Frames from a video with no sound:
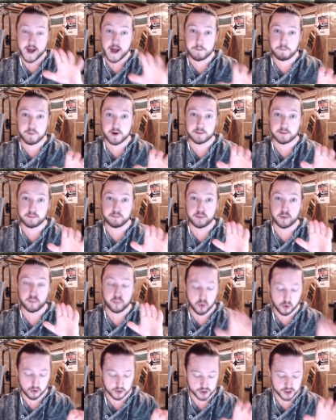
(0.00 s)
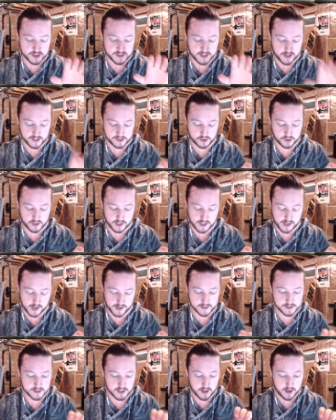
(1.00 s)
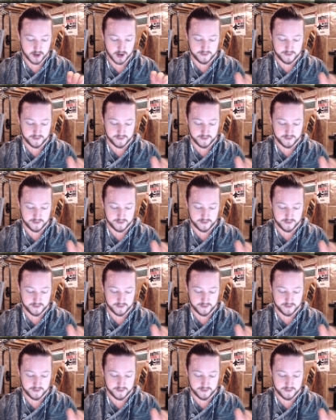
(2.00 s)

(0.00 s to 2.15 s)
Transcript: epic proportions yesterday, guys.